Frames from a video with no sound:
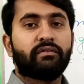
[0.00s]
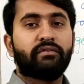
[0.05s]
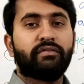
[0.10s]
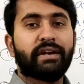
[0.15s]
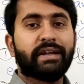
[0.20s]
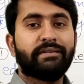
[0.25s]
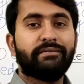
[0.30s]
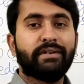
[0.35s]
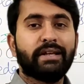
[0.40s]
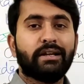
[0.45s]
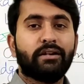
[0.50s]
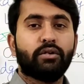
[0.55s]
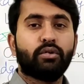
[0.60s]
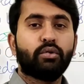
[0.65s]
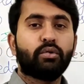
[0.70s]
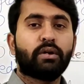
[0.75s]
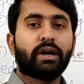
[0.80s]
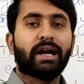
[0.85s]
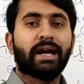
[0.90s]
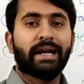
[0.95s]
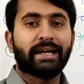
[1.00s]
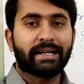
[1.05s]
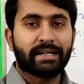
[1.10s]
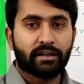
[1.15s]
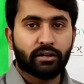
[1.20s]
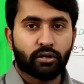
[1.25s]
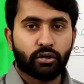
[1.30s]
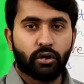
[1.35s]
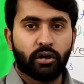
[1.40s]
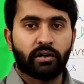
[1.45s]
When we look at
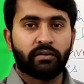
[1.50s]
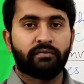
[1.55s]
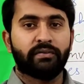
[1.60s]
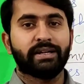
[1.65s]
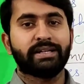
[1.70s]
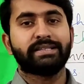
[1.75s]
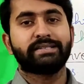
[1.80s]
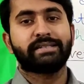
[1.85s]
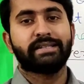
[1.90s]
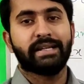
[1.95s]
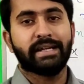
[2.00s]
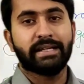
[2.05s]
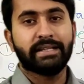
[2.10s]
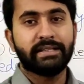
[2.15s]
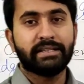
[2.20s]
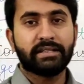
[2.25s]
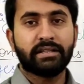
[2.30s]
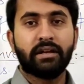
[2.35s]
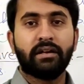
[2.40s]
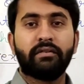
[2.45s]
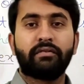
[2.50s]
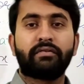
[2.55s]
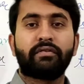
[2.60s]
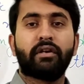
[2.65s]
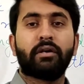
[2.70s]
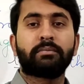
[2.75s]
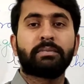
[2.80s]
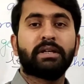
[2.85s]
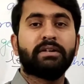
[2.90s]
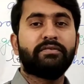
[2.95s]
a convex lens
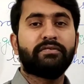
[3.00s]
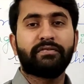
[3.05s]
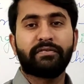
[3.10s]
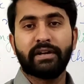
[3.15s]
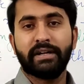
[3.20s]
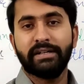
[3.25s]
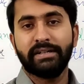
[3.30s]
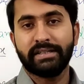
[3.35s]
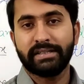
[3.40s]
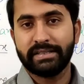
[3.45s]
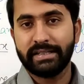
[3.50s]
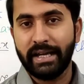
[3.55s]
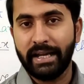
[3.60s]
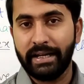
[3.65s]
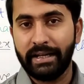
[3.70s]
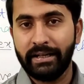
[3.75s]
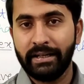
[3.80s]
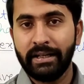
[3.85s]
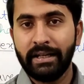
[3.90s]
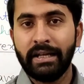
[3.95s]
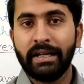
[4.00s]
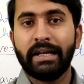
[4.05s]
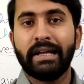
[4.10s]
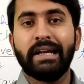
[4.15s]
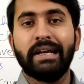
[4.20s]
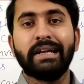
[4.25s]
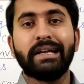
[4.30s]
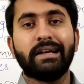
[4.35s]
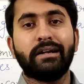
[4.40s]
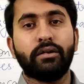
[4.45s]
from the front side,
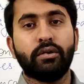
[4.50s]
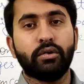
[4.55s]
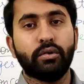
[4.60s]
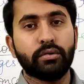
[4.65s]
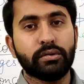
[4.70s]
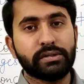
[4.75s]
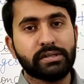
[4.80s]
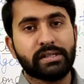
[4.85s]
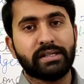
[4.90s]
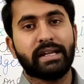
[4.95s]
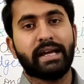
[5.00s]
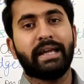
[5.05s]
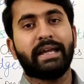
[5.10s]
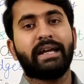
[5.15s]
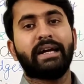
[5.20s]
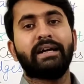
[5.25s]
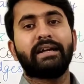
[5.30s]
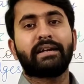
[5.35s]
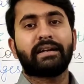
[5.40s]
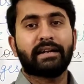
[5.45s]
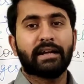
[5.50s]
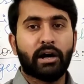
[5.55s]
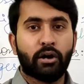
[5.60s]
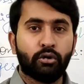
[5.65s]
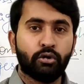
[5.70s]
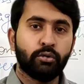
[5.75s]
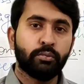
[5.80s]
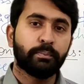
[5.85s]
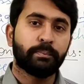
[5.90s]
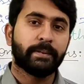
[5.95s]
it looks like a
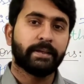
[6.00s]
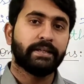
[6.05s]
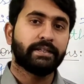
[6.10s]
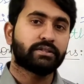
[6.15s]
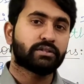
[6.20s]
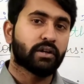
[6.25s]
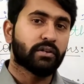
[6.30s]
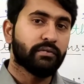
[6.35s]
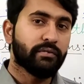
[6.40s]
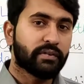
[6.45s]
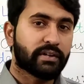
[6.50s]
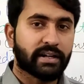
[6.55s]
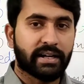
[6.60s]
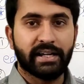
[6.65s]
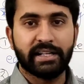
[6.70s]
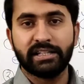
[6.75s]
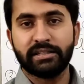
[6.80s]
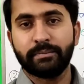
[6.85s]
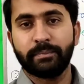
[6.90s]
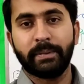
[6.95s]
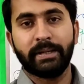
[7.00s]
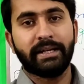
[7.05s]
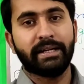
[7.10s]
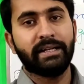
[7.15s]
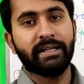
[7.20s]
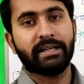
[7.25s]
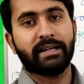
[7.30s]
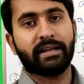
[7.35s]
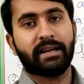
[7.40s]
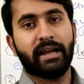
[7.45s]
round piece of
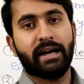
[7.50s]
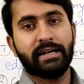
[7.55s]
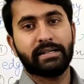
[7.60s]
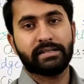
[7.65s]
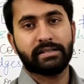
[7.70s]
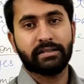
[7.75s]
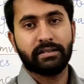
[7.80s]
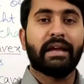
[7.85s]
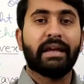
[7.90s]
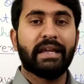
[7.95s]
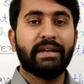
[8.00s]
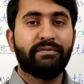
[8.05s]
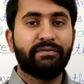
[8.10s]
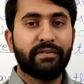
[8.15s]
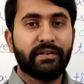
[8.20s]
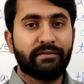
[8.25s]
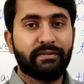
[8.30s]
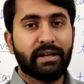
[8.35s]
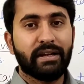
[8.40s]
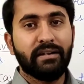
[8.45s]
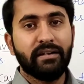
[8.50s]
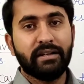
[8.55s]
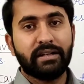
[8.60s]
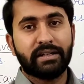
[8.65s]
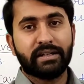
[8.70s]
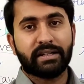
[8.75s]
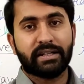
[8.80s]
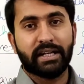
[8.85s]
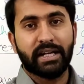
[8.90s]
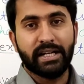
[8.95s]
transparent glass. If we will
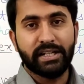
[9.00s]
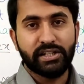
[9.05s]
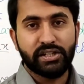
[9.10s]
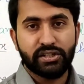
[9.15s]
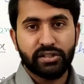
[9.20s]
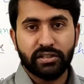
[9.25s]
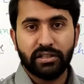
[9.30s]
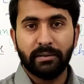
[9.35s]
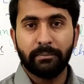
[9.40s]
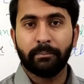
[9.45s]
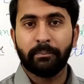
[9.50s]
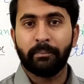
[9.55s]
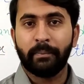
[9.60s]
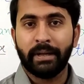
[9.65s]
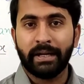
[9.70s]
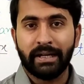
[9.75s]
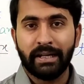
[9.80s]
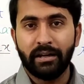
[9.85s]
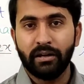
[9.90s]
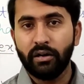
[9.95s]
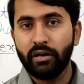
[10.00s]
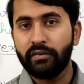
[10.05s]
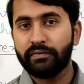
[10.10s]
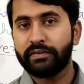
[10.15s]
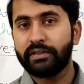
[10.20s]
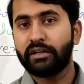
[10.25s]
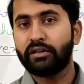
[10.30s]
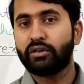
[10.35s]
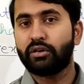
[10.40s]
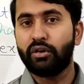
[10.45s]
touch the middle of
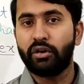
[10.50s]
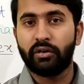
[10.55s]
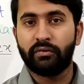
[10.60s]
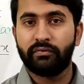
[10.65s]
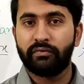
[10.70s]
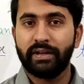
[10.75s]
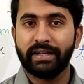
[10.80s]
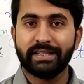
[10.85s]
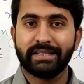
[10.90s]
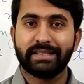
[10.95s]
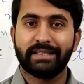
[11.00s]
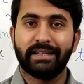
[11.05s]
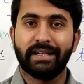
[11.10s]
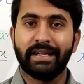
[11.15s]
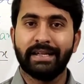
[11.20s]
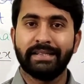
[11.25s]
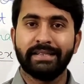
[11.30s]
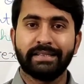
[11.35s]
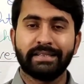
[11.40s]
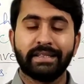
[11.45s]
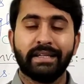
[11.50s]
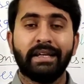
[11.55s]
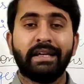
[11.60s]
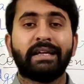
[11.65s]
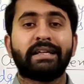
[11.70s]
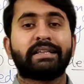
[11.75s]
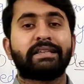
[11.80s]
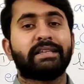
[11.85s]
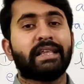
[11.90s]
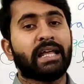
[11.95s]
the convex lens,
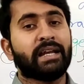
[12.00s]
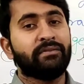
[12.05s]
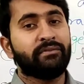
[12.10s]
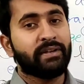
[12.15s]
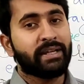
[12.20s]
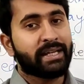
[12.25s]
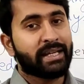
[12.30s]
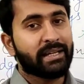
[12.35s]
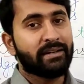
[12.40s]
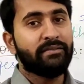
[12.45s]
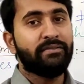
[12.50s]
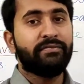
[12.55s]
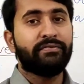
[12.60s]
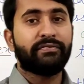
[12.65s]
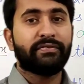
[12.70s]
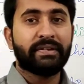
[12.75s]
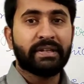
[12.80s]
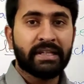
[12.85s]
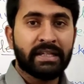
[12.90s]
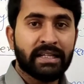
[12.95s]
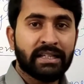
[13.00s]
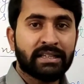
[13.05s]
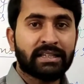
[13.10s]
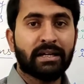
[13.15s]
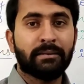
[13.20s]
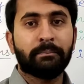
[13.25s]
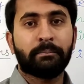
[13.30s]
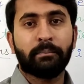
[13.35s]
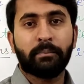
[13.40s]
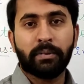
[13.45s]
then we can feel
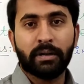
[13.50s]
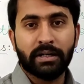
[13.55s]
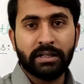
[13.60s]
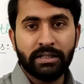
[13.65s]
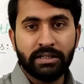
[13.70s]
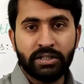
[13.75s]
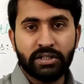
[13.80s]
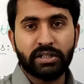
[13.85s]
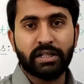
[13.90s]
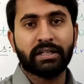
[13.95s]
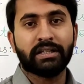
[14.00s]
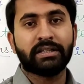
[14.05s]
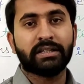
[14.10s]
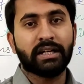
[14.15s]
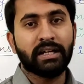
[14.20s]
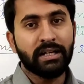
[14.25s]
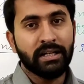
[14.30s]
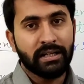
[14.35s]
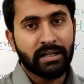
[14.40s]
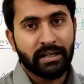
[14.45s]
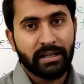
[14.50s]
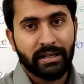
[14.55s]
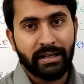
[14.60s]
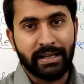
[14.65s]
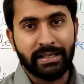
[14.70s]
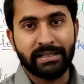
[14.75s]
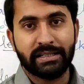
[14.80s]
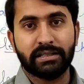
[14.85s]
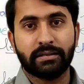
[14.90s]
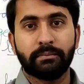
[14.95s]
the bulge in the
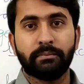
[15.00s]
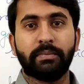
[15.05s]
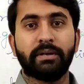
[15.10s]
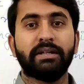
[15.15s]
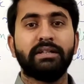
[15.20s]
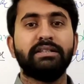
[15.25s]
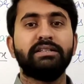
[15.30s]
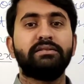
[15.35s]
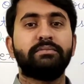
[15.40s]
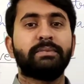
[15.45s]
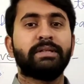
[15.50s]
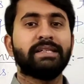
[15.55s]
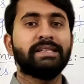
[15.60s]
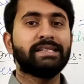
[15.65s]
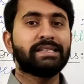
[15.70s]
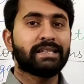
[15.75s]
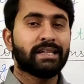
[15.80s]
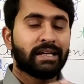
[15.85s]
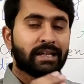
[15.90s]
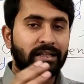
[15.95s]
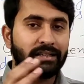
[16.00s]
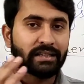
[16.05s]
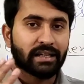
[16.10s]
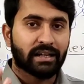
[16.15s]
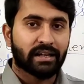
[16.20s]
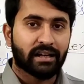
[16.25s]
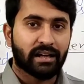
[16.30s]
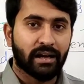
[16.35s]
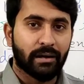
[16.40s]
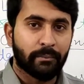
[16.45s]
lens. Bulge means the
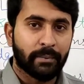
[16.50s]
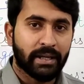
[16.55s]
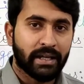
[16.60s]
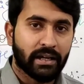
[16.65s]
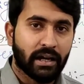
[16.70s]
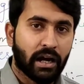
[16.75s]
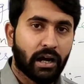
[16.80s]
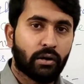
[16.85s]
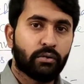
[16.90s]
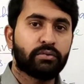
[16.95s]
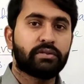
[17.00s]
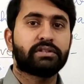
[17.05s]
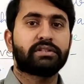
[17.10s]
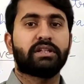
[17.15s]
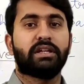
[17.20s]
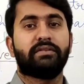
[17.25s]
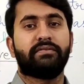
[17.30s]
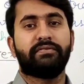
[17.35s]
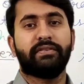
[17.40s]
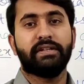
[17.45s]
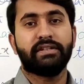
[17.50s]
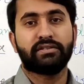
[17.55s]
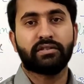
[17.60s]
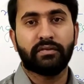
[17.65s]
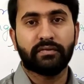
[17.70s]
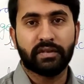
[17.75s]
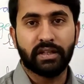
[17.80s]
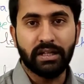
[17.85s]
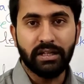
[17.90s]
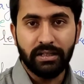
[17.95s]
coming out surface
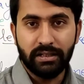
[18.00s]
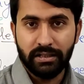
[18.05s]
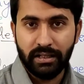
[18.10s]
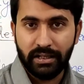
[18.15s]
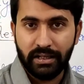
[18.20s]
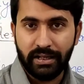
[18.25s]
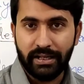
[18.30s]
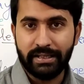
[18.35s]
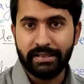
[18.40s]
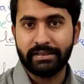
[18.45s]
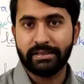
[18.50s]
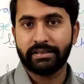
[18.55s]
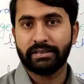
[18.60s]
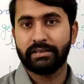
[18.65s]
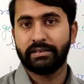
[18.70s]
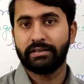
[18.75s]
of the lens.